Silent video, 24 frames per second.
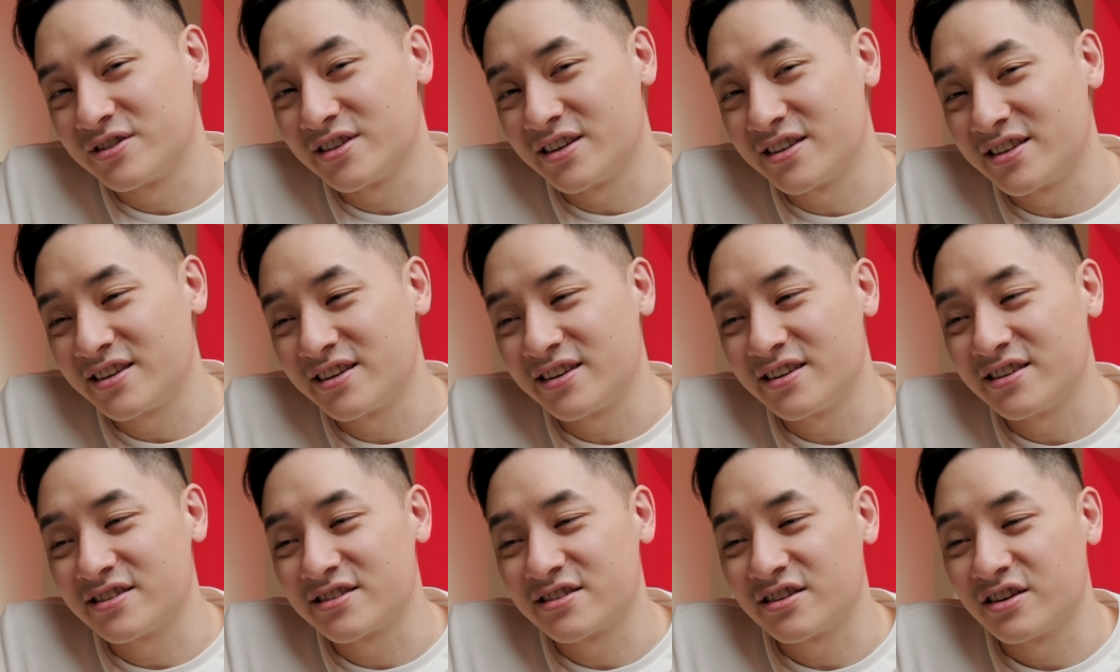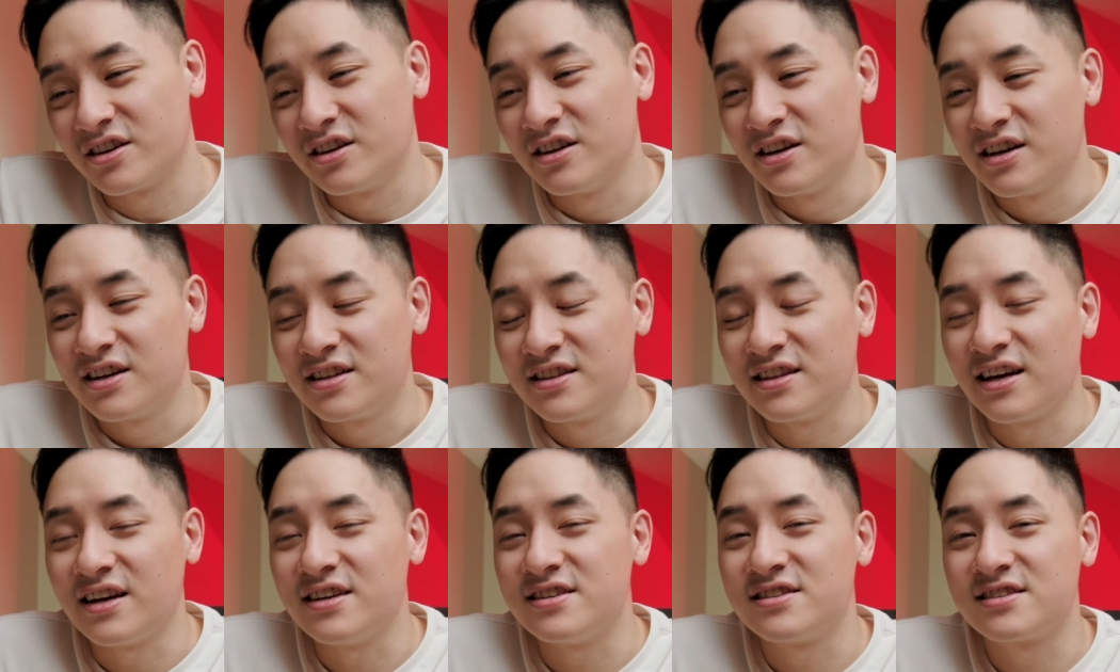I think it's a
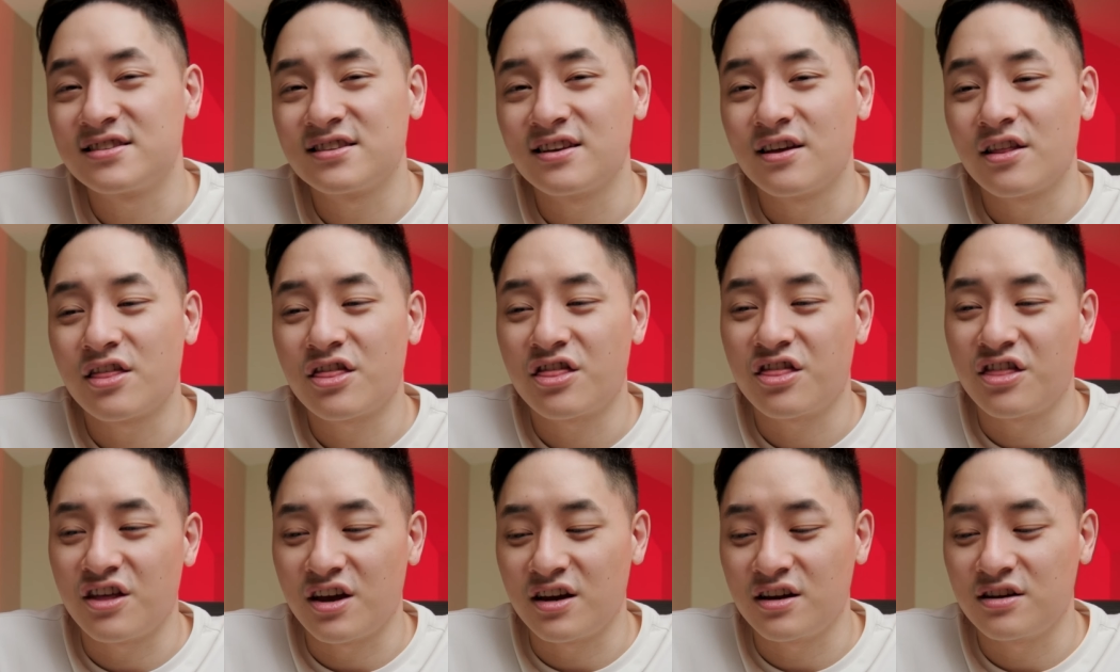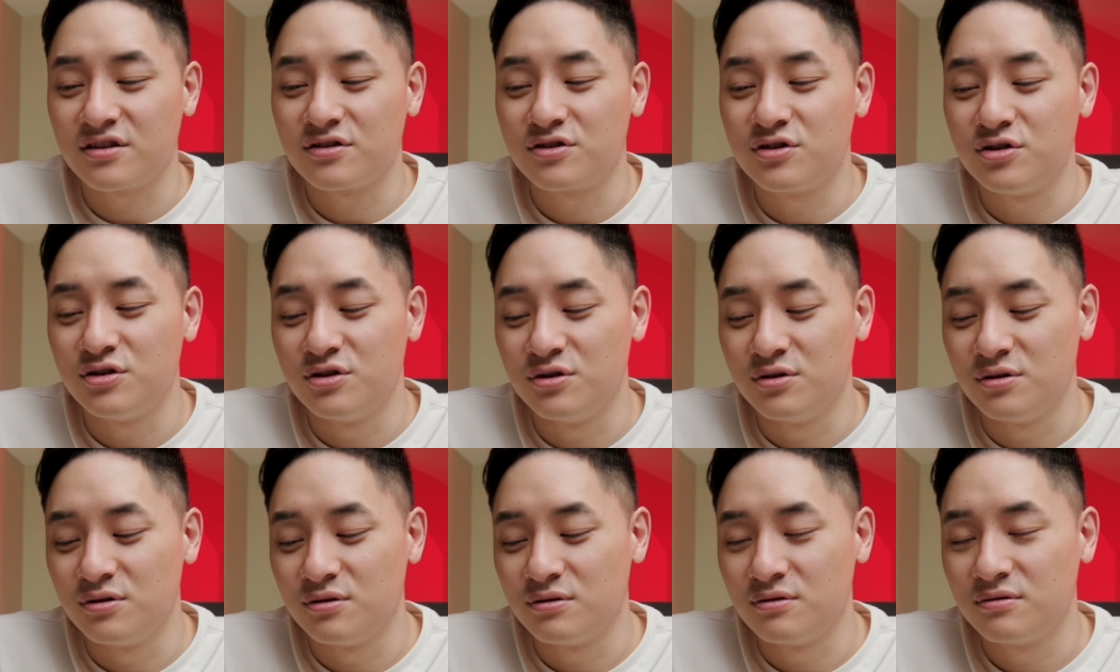nice thing
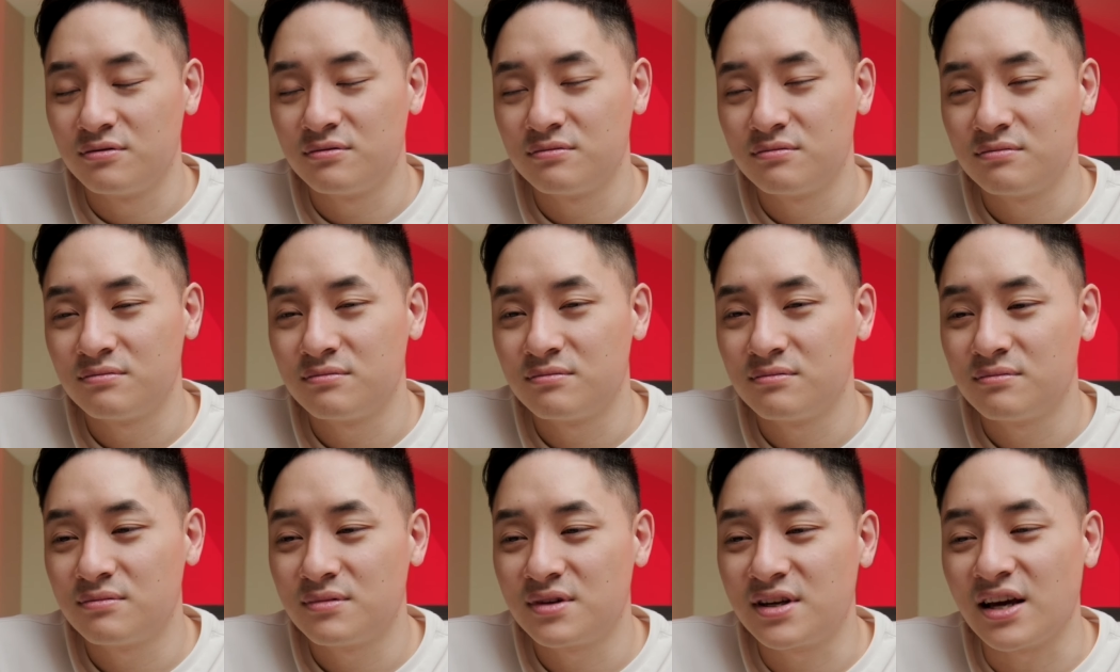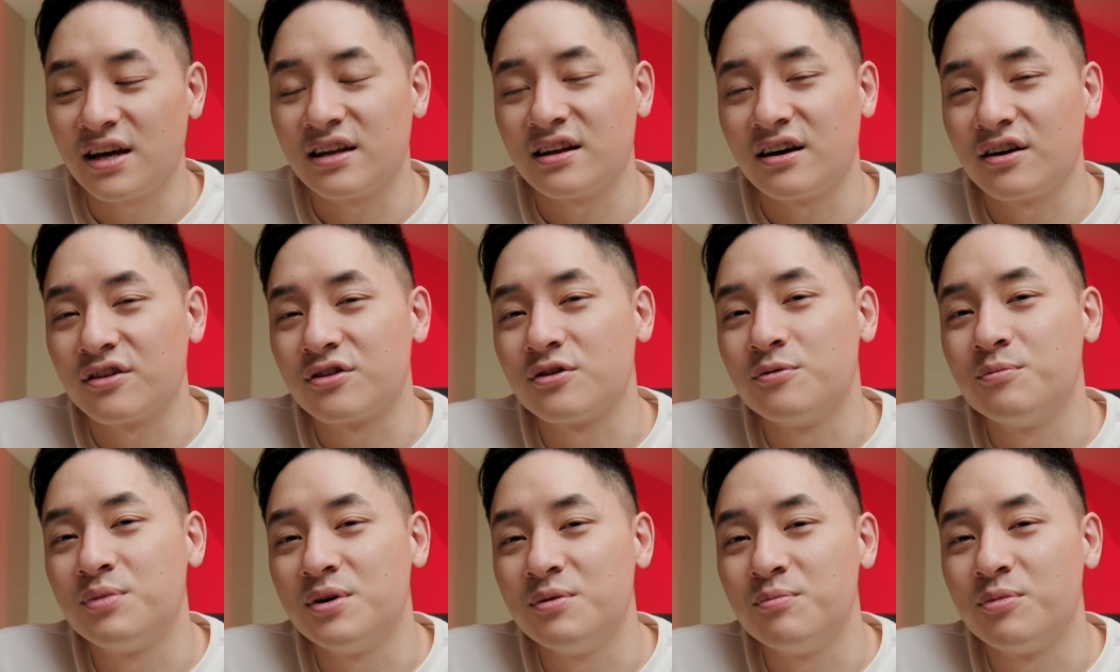to get
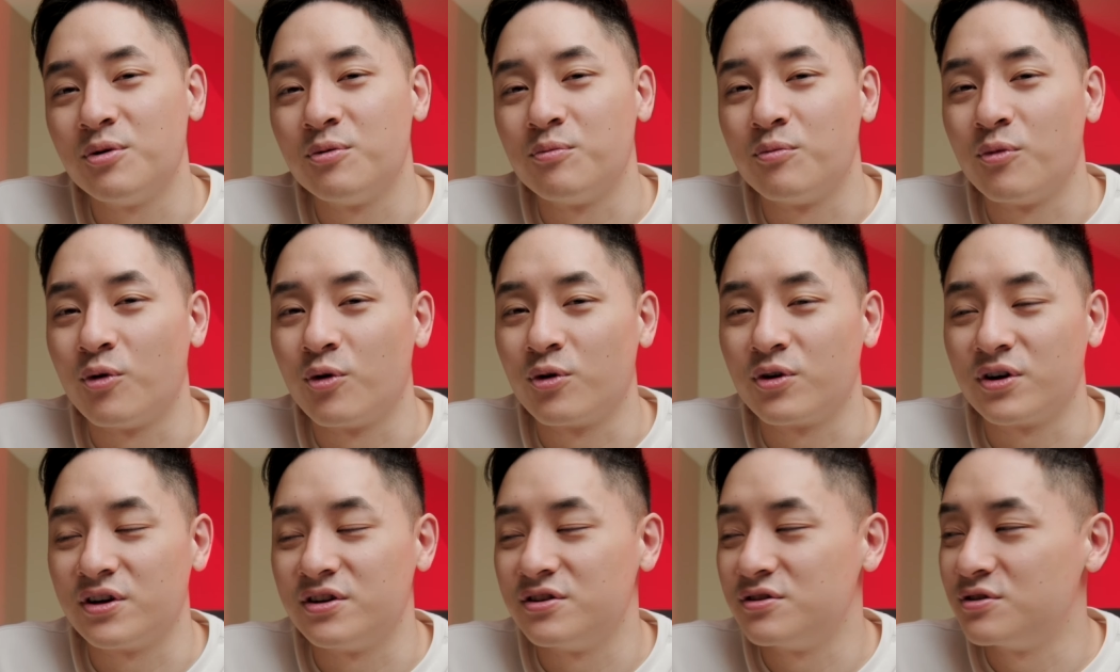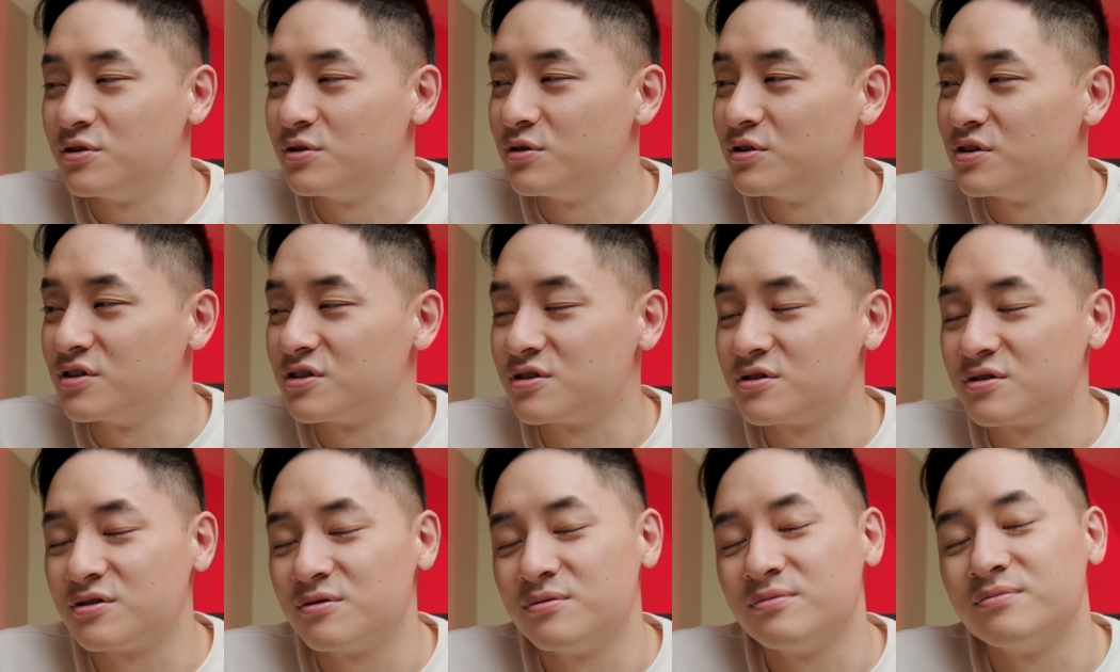other people more into
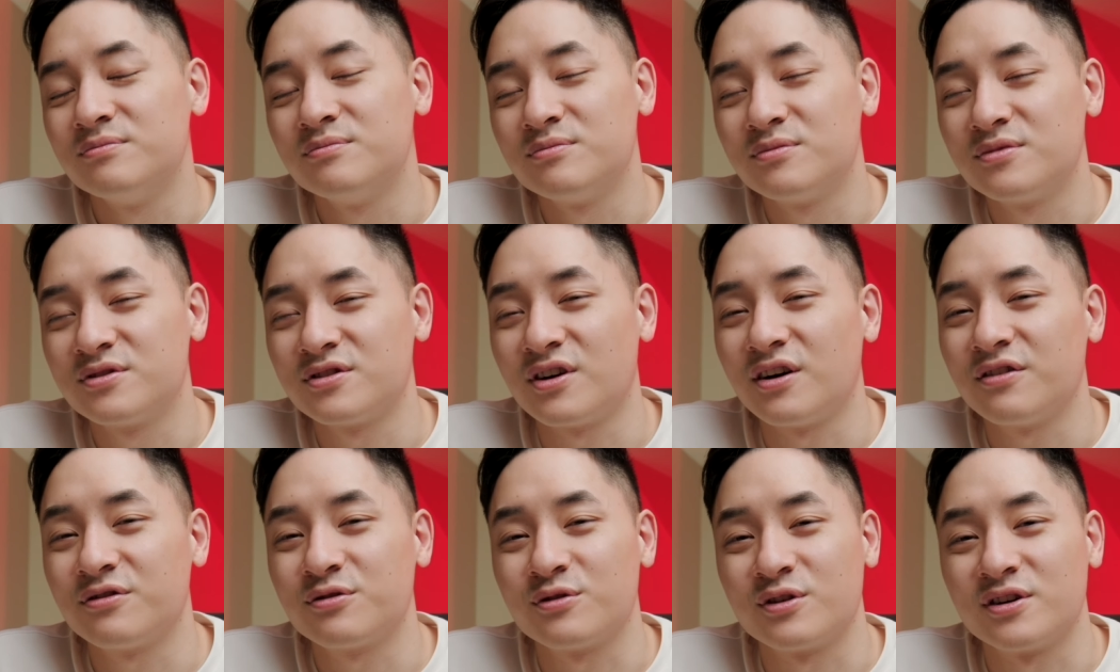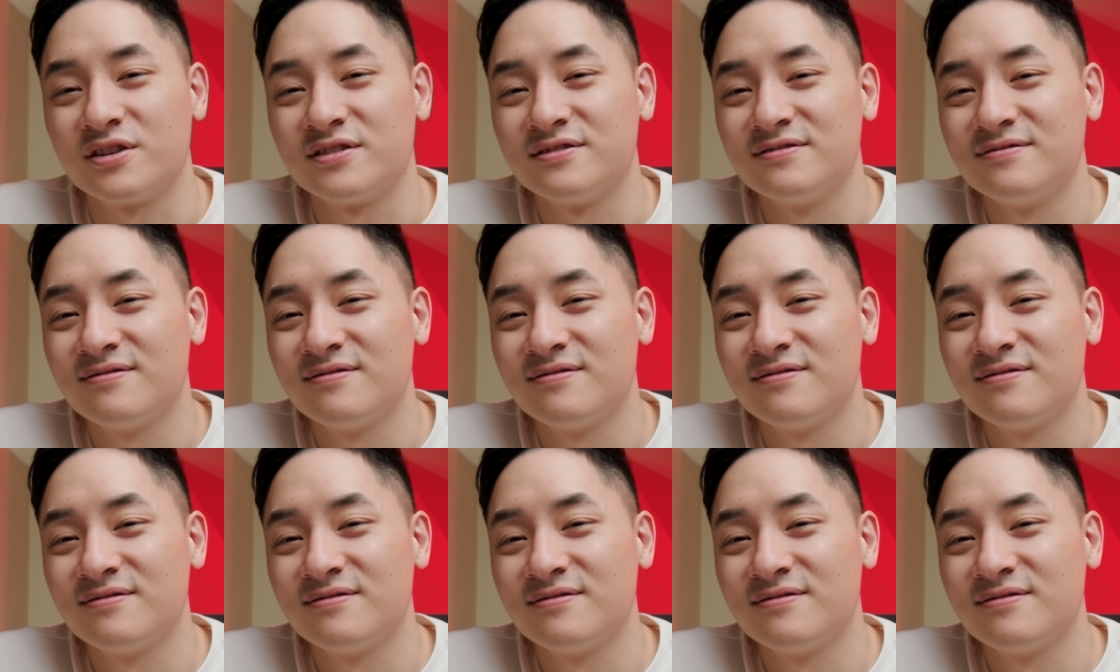this software.